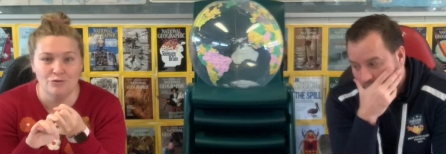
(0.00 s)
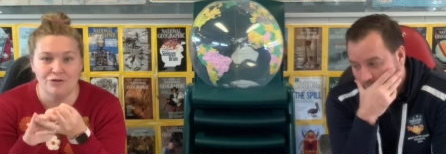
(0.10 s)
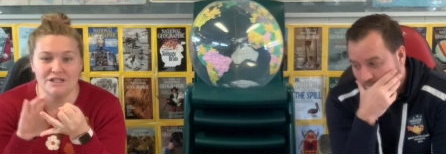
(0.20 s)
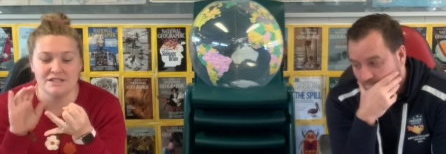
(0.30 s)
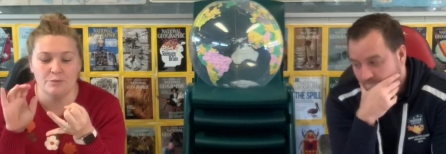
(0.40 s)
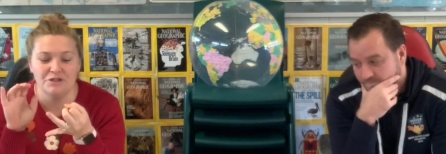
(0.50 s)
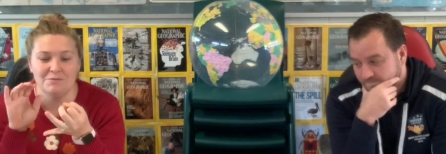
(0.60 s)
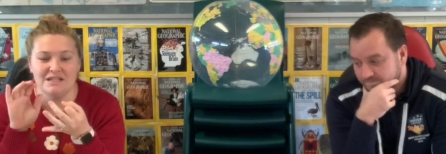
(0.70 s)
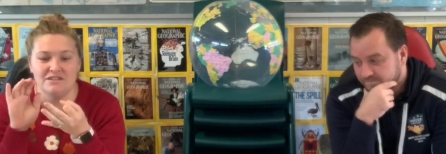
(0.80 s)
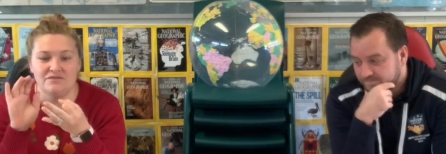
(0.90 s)
Speaker 1: waters,
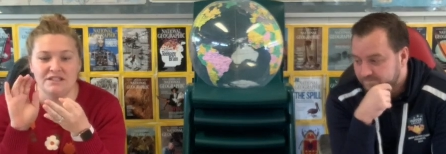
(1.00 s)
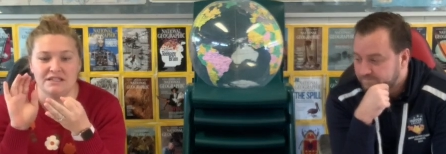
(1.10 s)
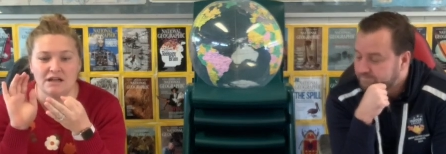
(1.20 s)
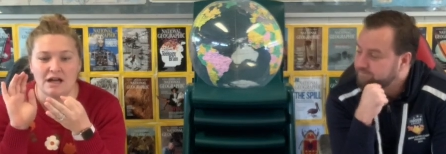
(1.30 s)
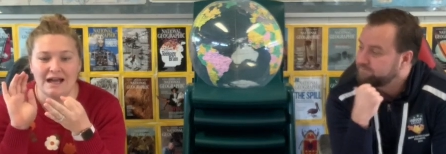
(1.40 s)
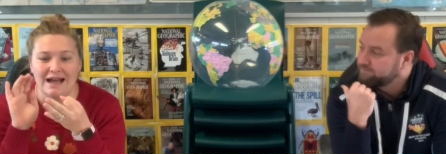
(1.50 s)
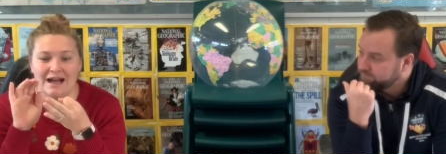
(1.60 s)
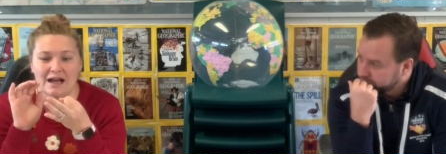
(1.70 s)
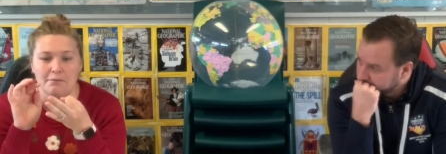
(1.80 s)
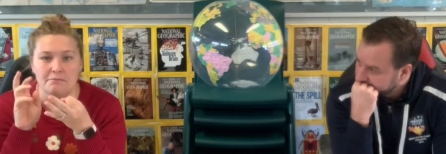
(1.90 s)
which means the
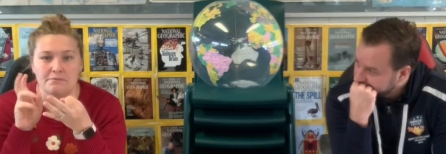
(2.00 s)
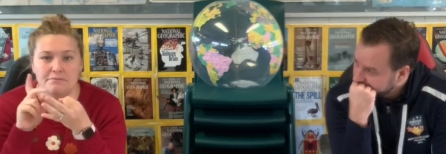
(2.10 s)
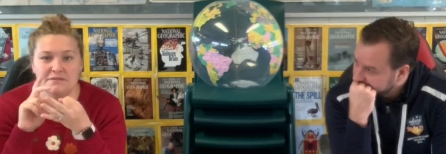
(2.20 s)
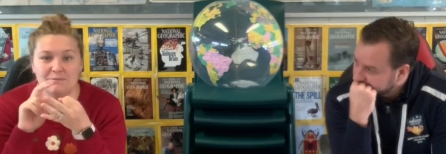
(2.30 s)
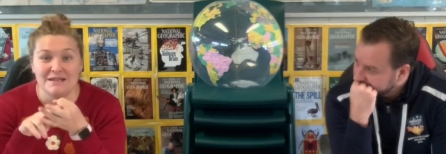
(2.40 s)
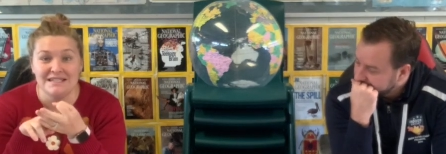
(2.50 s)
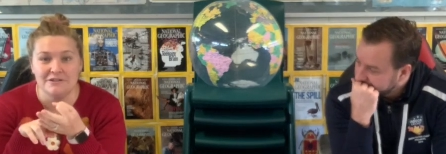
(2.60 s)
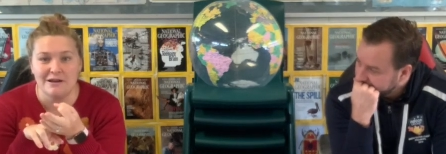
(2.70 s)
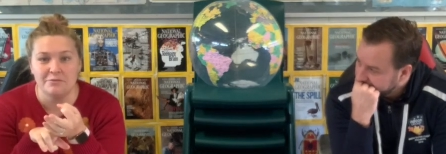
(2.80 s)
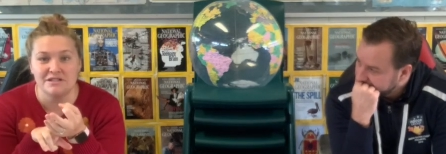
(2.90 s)
um,
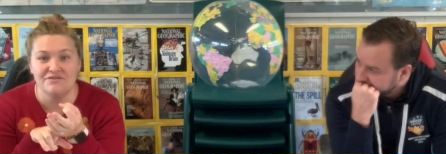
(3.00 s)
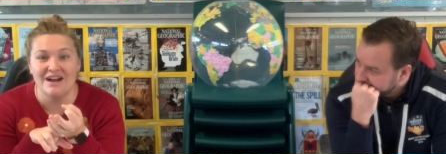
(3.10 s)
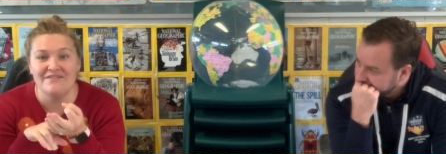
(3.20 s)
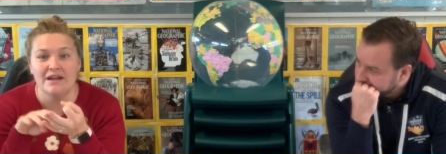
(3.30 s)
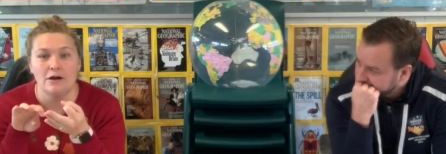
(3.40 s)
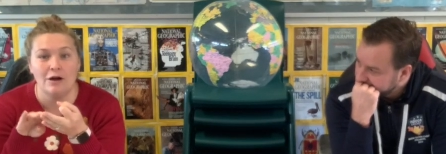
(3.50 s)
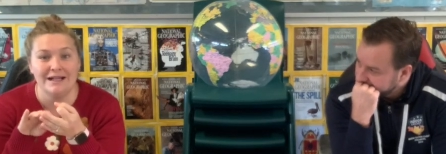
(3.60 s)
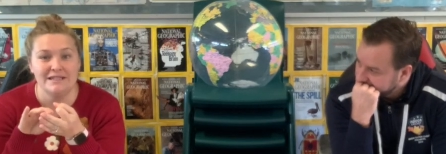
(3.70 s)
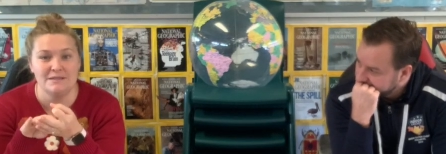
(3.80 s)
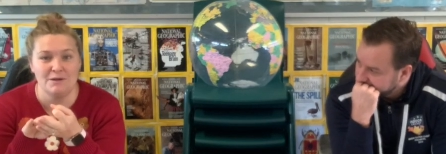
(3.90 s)
species that are able to survive there are
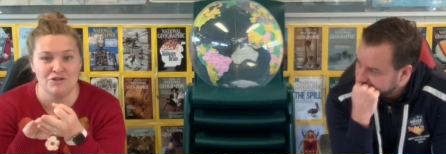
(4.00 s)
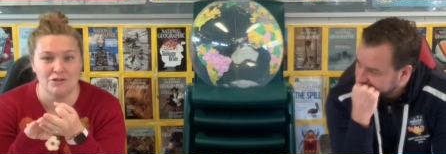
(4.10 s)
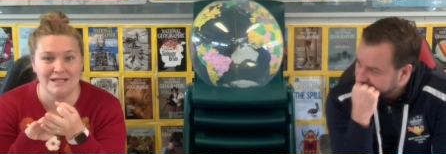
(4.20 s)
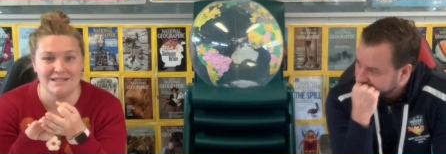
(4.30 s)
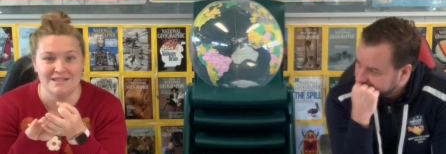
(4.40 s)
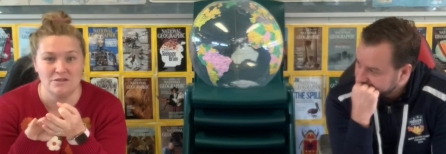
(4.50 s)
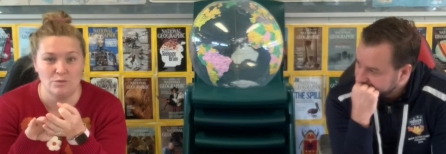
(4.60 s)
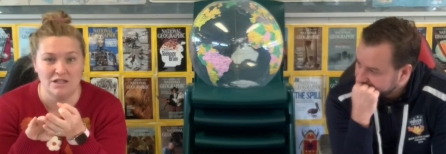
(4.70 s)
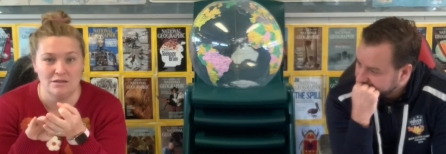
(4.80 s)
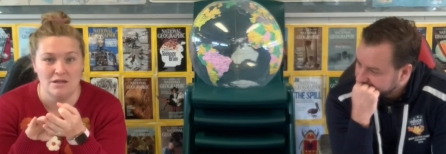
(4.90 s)
highly specialized as
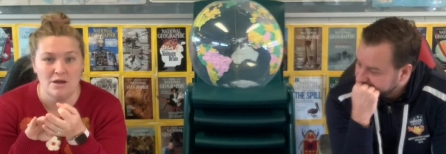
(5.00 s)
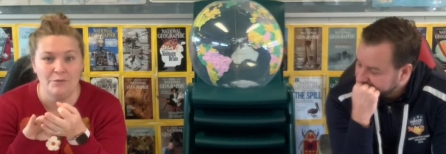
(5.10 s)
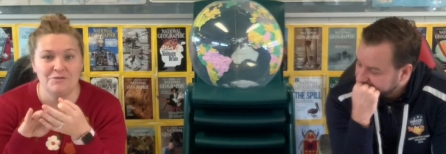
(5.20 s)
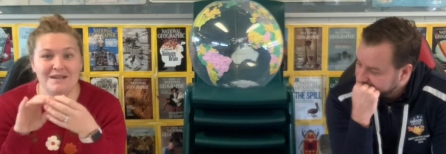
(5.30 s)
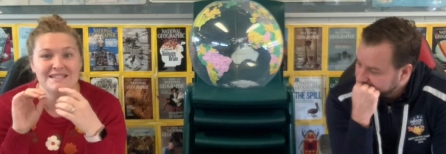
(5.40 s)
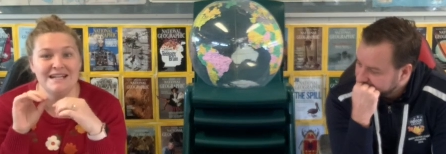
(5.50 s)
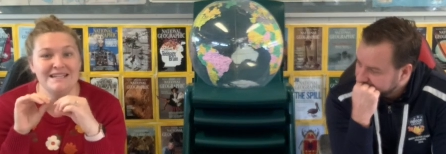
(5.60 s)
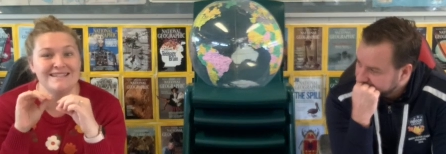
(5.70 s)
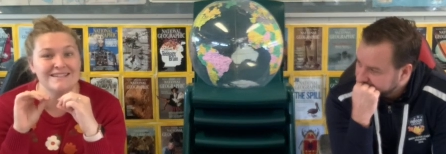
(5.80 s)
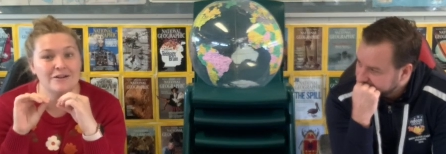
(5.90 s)
well, which means
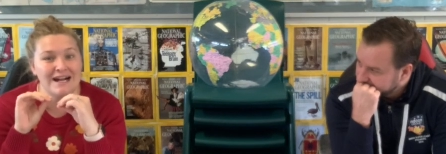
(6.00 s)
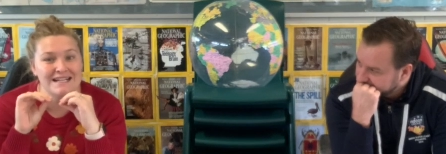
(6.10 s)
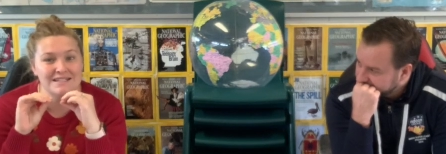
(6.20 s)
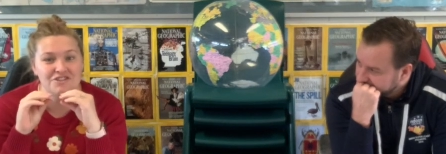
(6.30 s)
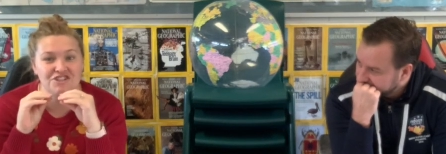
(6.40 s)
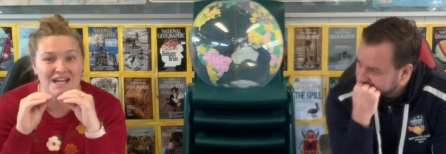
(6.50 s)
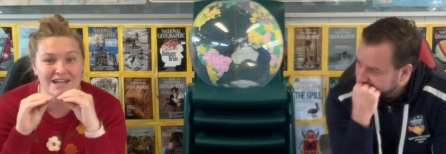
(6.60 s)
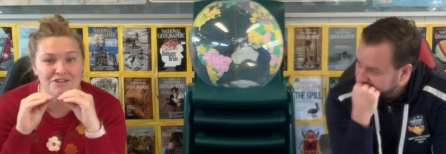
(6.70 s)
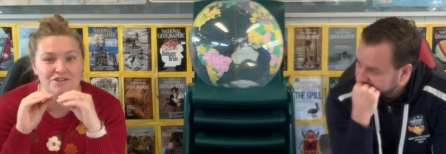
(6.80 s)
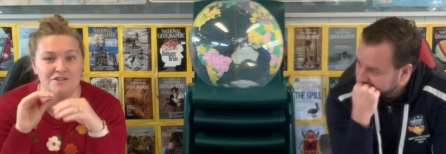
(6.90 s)
any slight
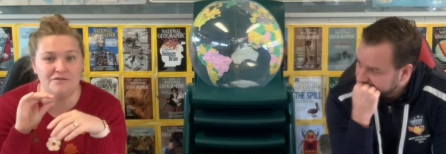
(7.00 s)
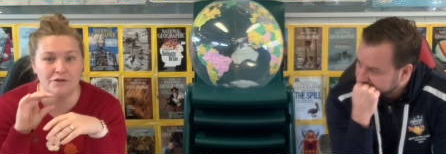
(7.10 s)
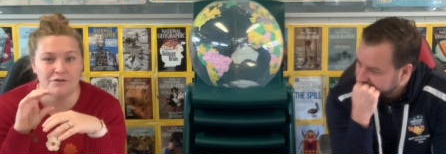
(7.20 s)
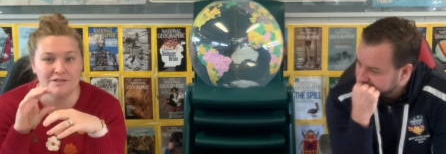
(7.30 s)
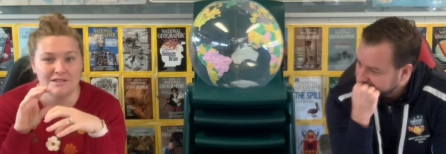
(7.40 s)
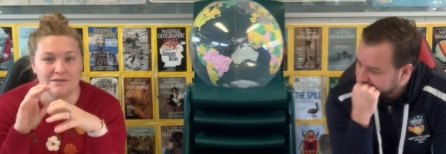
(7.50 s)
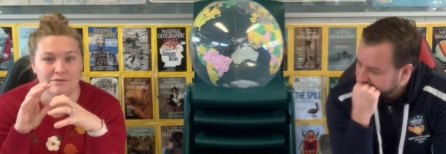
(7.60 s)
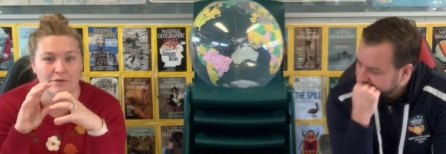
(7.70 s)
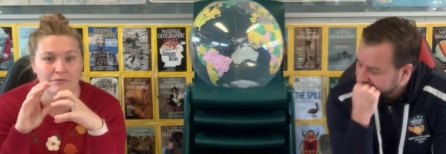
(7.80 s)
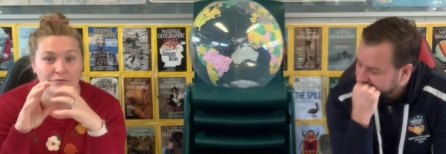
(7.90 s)
change to those
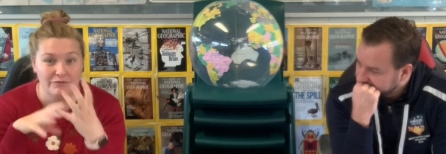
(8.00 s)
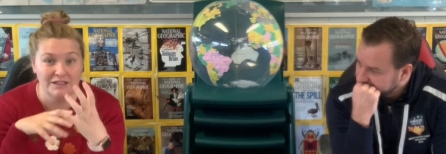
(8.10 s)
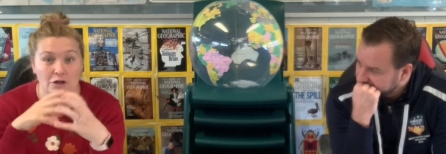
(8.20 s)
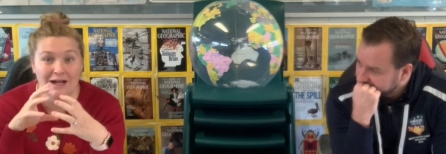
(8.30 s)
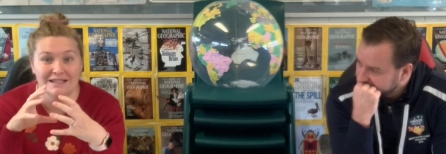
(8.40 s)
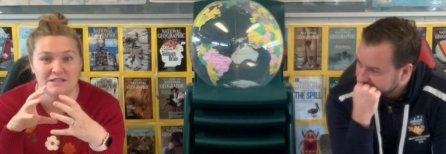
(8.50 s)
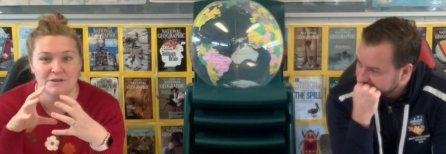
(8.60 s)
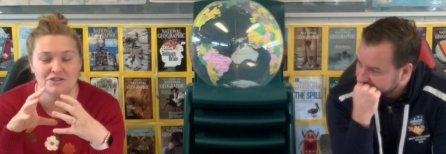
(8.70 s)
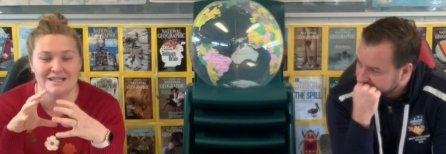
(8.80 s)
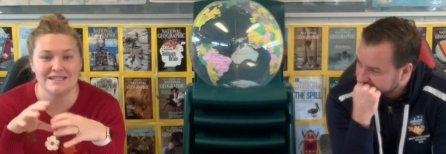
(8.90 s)
really highly
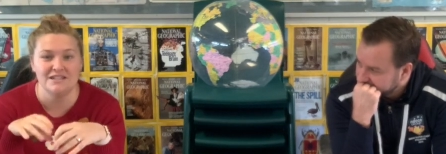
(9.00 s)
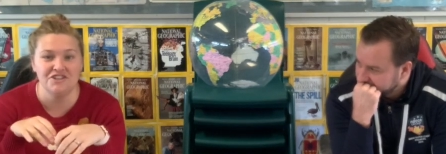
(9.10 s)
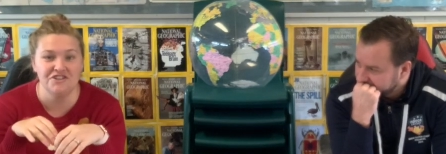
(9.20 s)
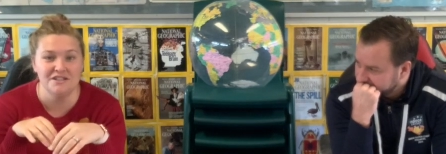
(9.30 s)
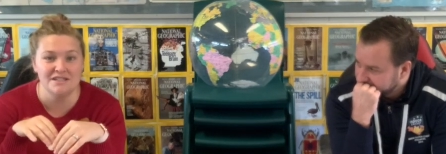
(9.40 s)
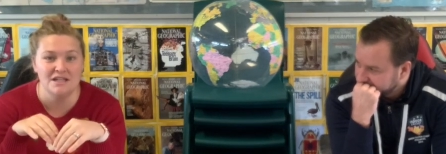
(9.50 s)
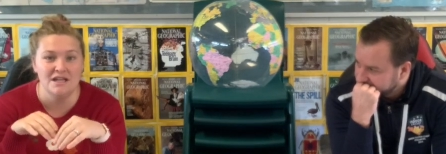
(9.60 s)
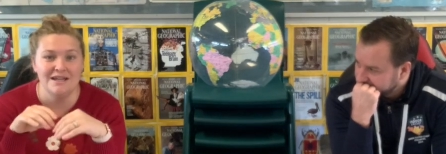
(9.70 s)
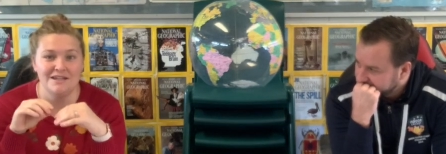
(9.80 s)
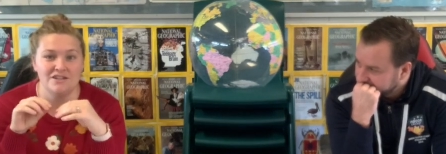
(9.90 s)
specialized conditions
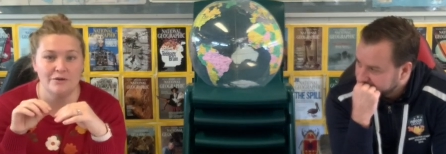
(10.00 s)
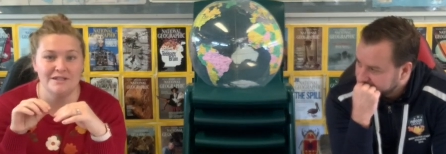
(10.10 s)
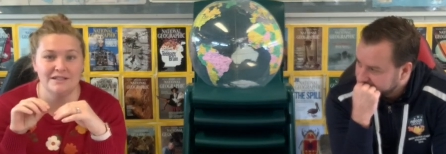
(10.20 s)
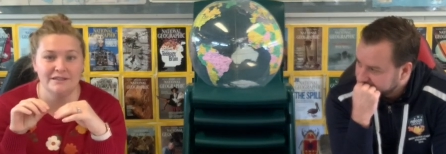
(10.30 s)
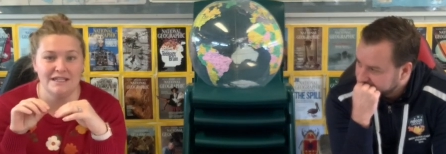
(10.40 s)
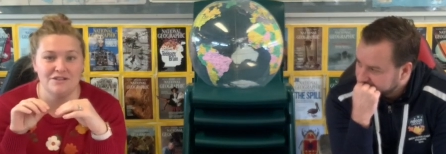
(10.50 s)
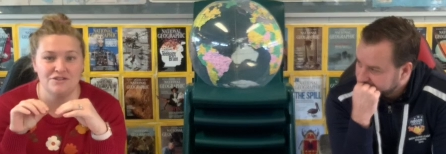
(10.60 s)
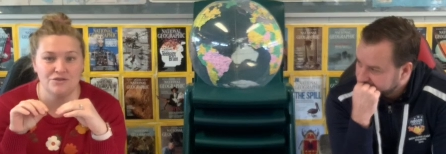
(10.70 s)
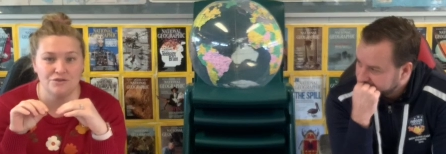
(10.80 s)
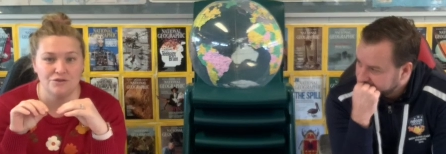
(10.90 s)
is going to
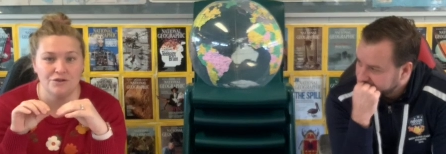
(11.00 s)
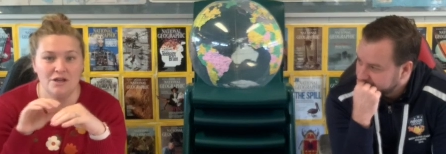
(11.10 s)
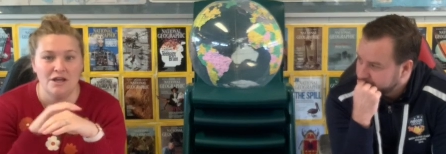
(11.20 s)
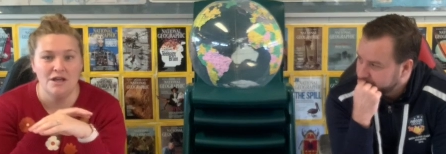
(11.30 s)
lead to